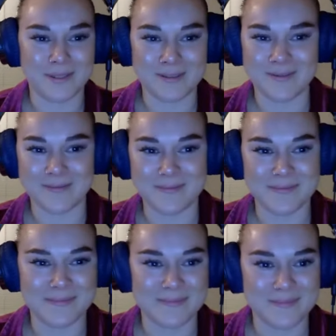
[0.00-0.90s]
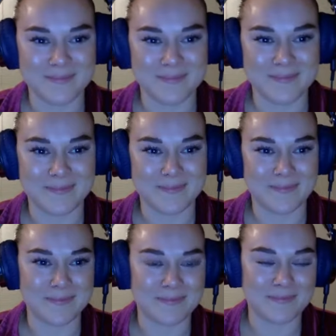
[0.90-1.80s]

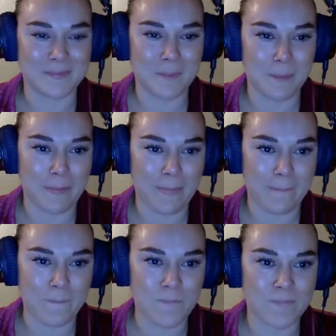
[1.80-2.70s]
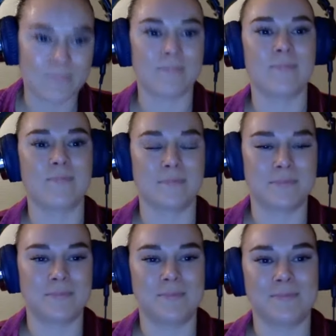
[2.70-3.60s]

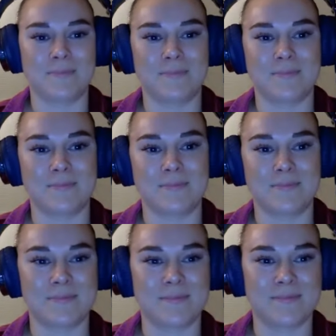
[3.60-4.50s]
No words are spoken by the person on screen.